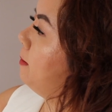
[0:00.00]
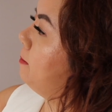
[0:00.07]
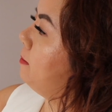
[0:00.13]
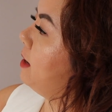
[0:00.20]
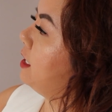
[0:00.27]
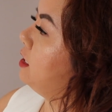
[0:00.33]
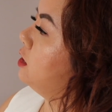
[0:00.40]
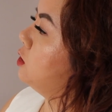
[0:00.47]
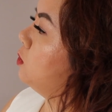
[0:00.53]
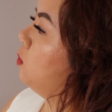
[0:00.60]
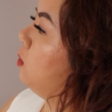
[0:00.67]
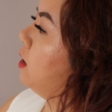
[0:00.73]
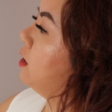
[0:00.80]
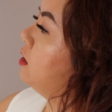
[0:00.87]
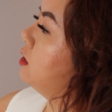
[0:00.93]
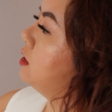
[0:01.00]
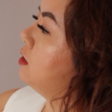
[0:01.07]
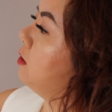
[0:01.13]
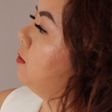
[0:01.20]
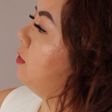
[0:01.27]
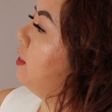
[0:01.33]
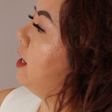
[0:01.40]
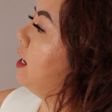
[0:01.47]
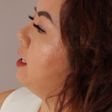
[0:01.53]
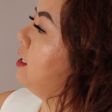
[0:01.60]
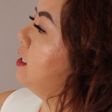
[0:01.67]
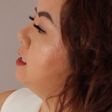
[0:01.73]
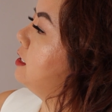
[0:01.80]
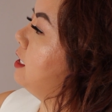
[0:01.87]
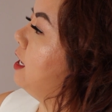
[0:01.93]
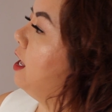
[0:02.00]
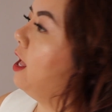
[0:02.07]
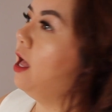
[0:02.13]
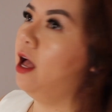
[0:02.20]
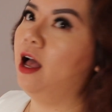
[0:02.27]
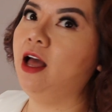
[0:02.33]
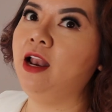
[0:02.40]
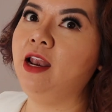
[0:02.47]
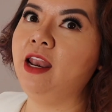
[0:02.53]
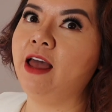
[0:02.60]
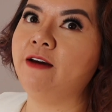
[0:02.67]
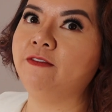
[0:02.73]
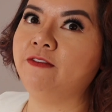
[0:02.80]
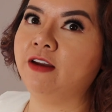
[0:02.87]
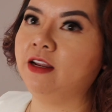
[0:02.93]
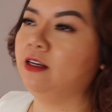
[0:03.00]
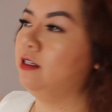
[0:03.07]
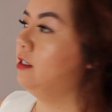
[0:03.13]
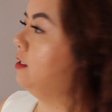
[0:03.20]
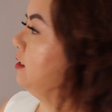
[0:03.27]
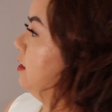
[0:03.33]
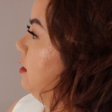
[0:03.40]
-1, so that is 11.